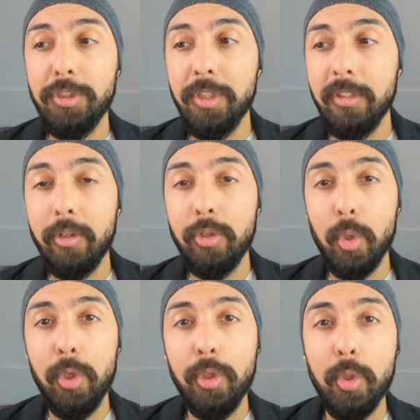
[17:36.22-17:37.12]

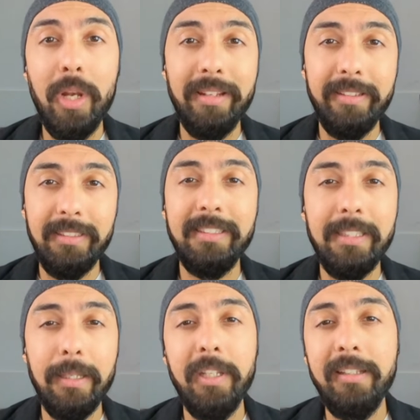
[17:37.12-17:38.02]
control tool, and this is
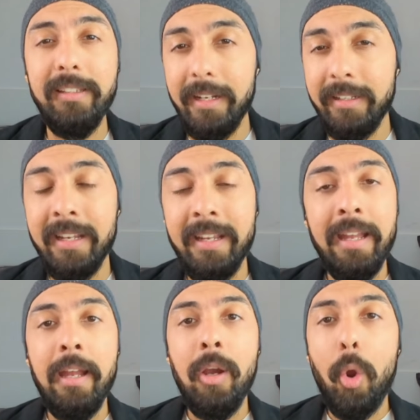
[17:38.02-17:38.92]
something that
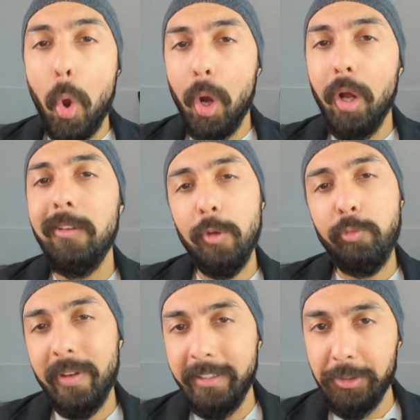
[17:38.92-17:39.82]
all
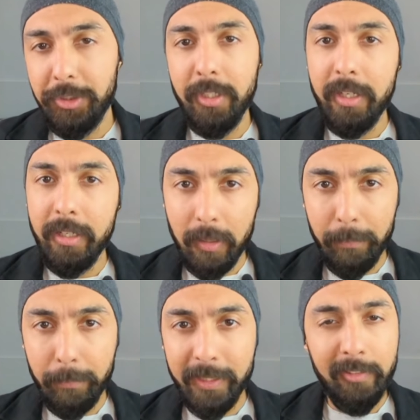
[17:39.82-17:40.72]
software engineering
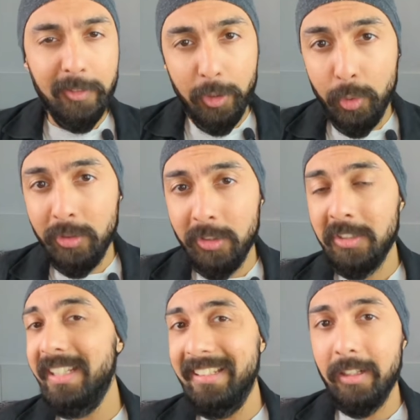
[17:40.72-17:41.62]
companies use,
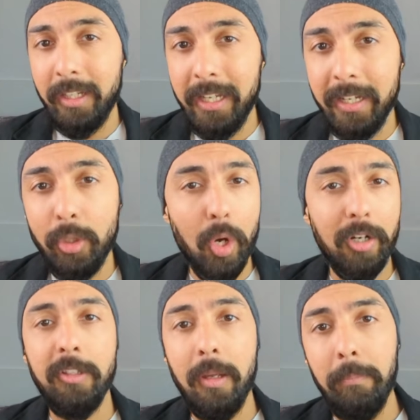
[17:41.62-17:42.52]
either Git or
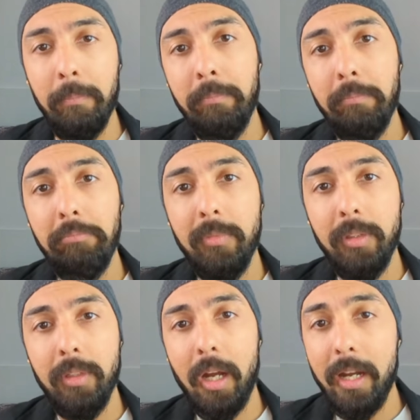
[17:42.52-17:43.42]
some
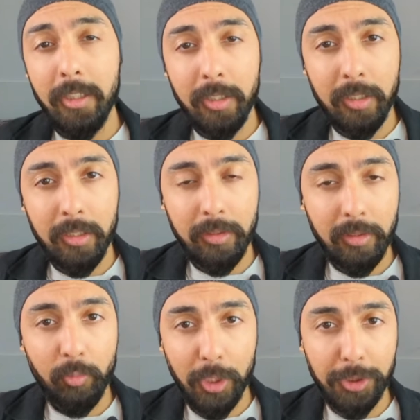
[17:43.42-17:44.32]
other
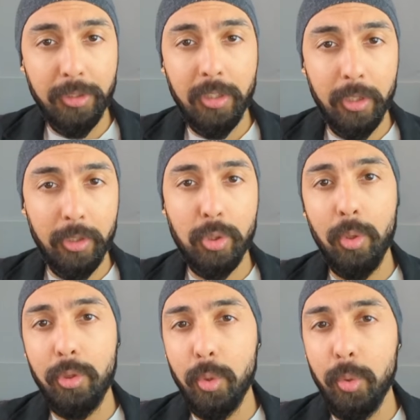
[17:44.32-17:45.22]
version
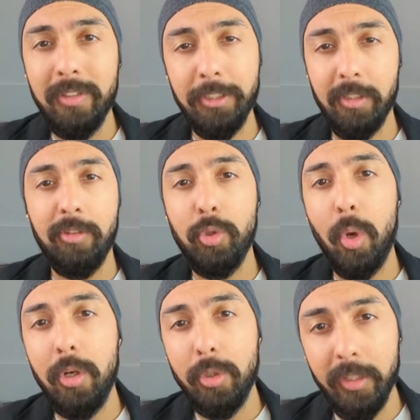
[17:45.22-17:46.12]
control tool such as
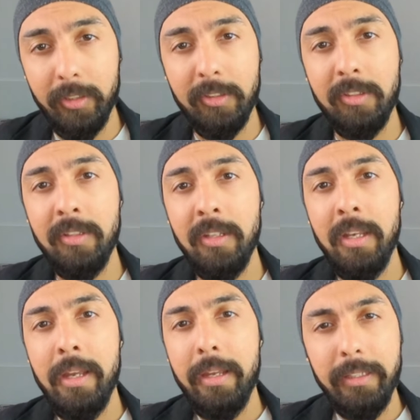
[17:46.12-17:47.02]
Tortoise,
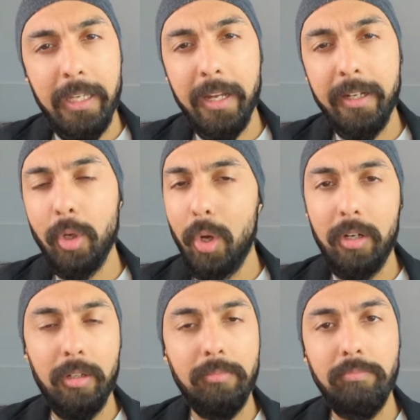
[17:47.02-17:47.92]
Git, or